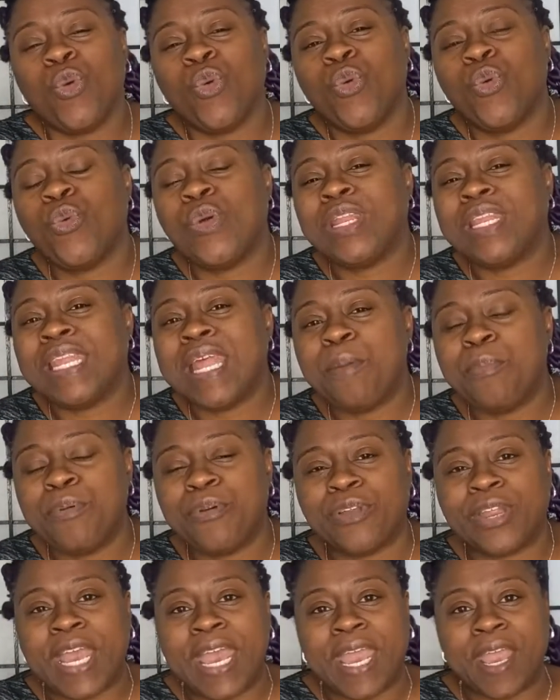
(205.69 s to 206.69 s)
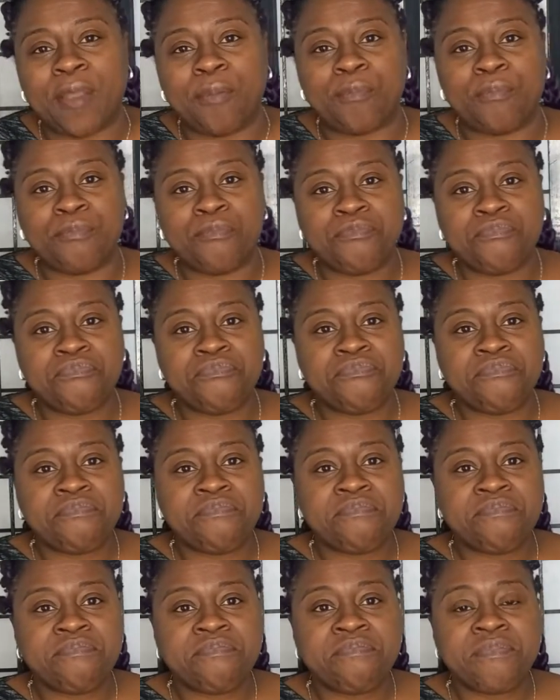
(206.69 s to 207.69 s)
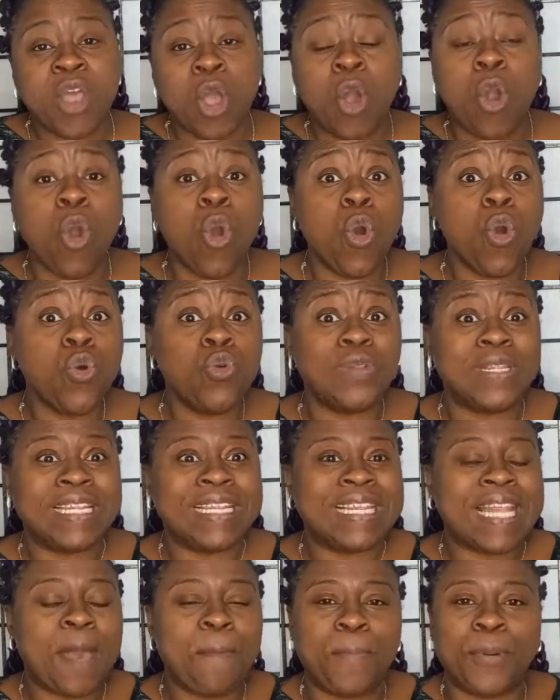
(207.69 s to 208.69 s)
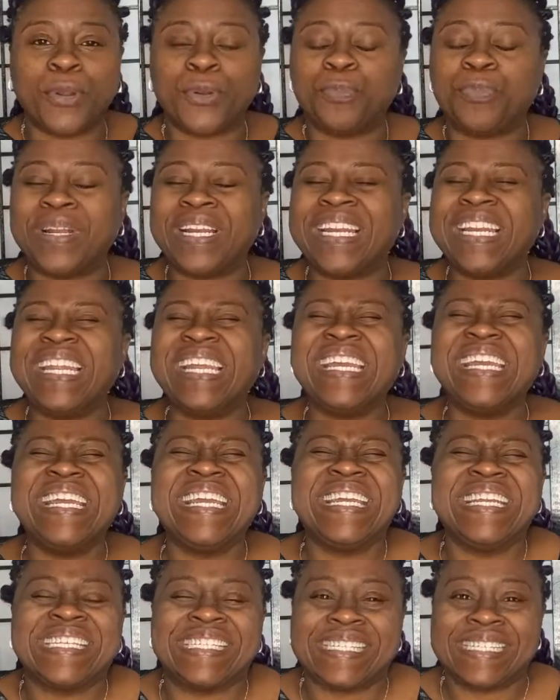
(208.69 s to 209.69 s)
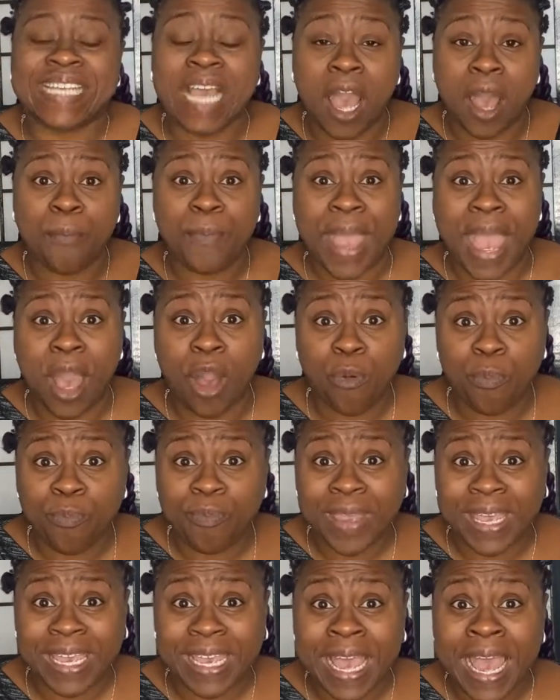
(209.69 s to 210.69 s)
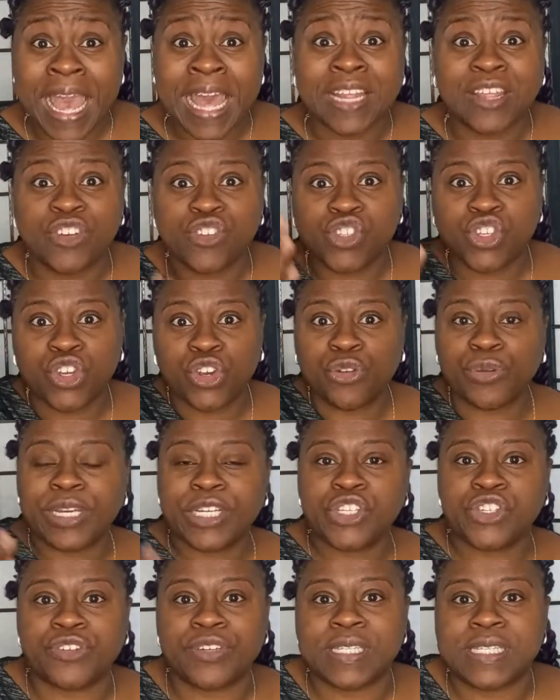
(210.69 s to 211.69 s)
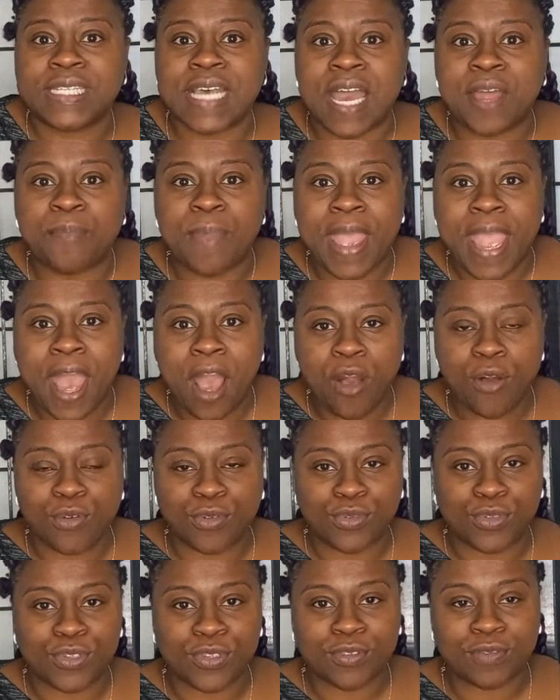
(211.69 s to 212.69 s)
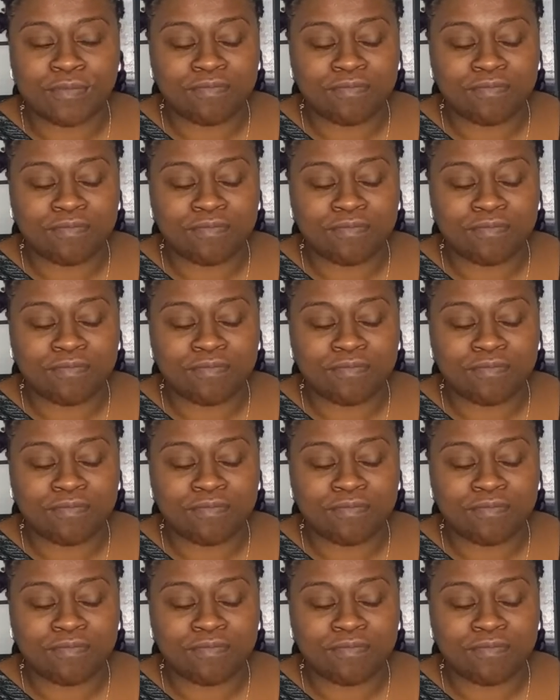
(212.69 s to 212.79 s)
When Leopard came, "Oh, Leopard, please come help me. There's a creature inside my house."